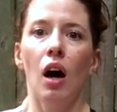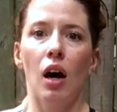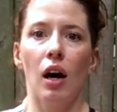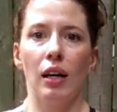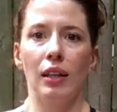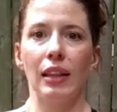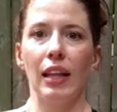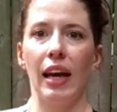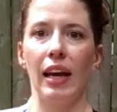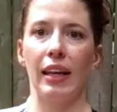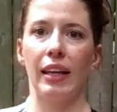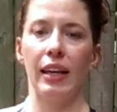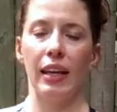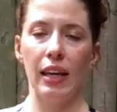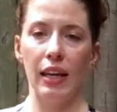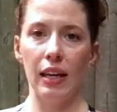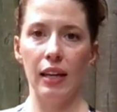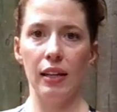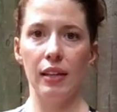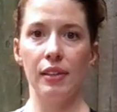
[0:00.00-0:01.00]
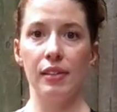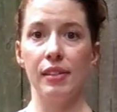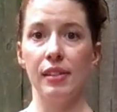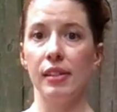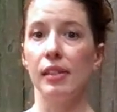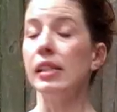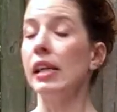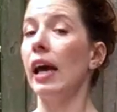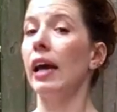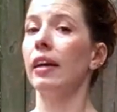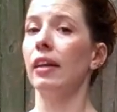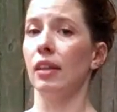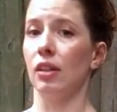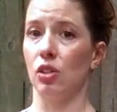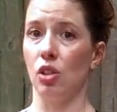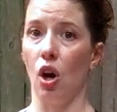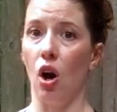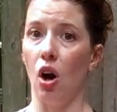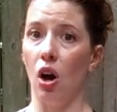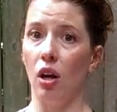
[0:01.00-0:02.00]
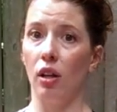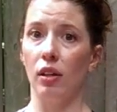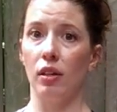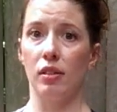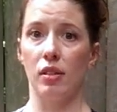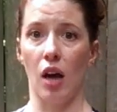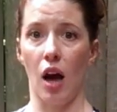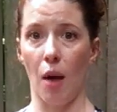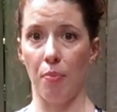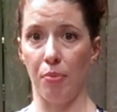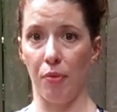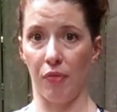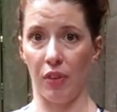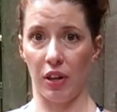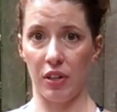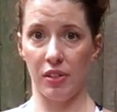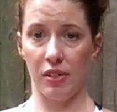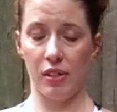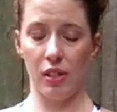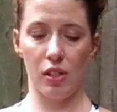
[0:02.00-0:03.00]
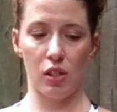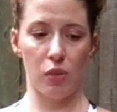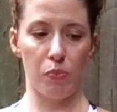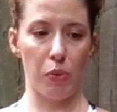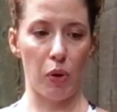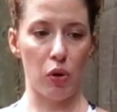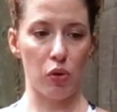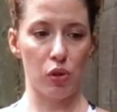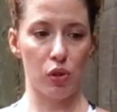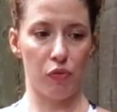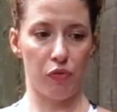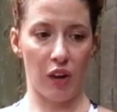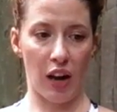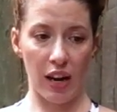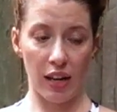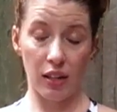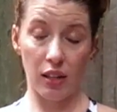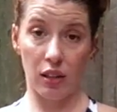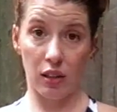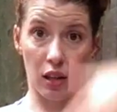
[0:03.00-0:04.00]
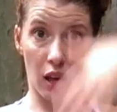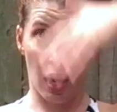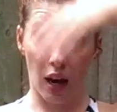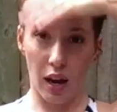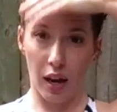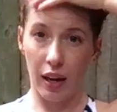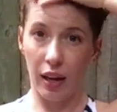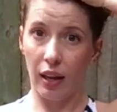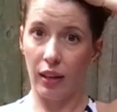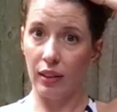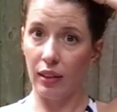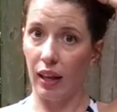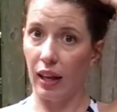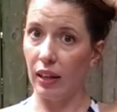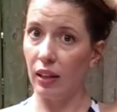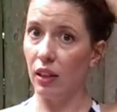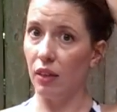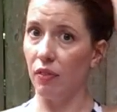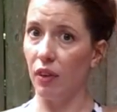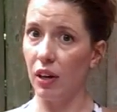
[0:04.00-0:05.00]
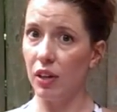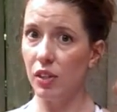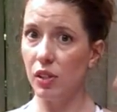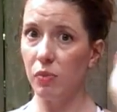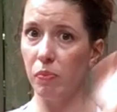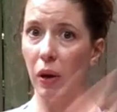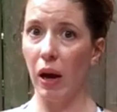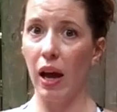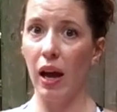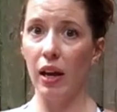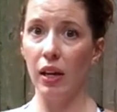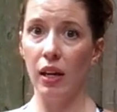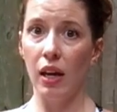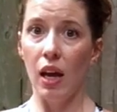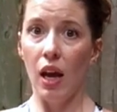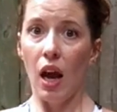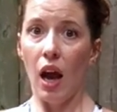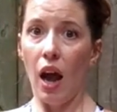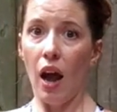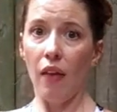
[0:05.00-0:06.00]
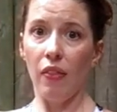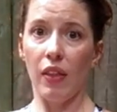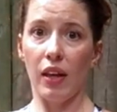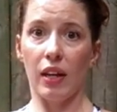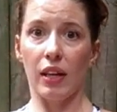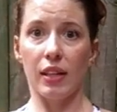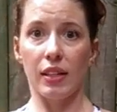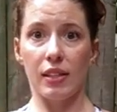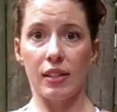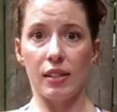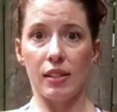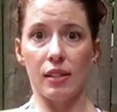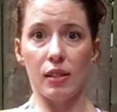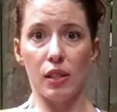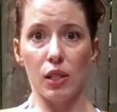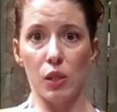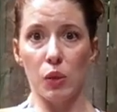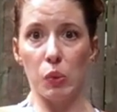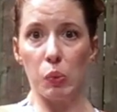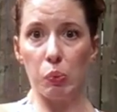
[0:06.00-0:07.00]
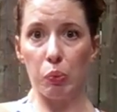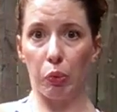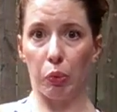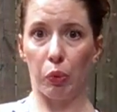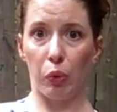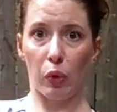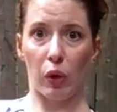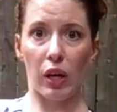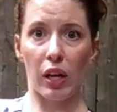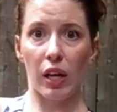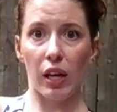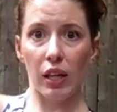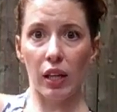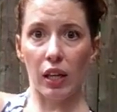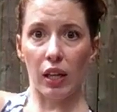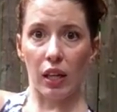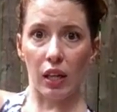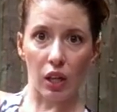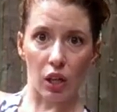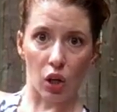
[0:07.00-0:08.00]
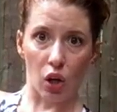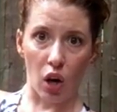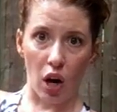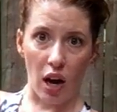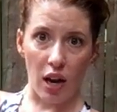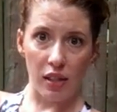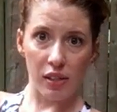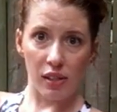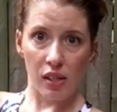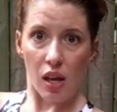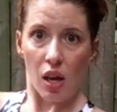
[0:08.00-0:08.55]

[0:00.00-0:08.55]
a leg in, staying tall on top of our sits bones, finding the height and length of our spine, and then bringing it across,